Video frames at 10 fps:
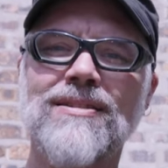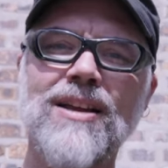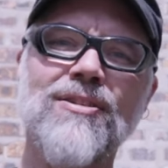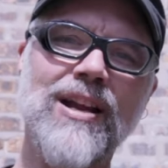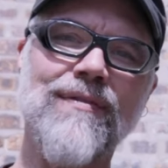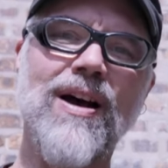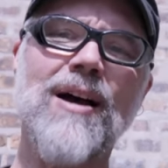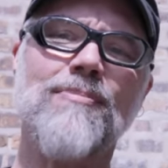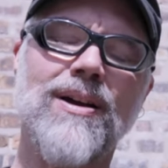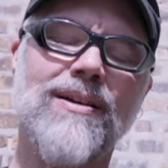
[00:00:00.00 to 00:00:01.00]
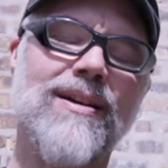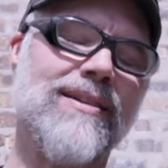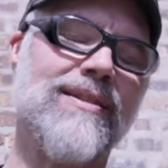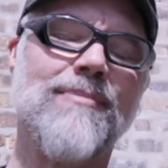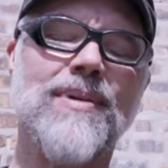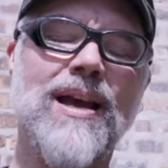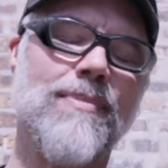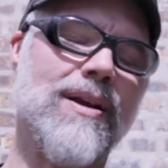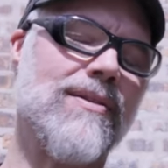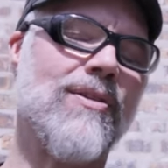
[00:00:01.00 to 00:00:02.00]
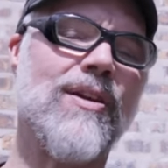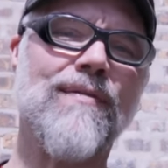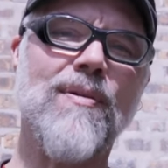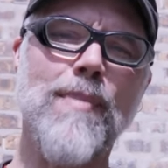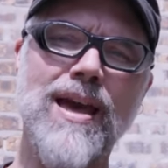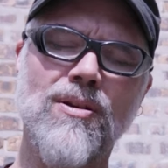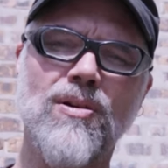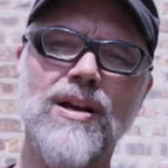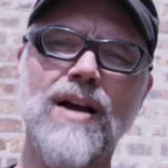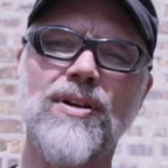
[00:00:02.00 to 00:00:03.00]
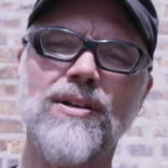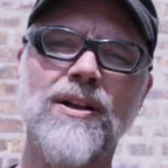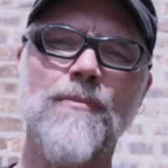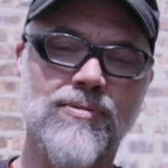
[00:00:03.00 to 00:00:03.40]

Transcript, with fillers: yeah, you think of you think of a manhole cover,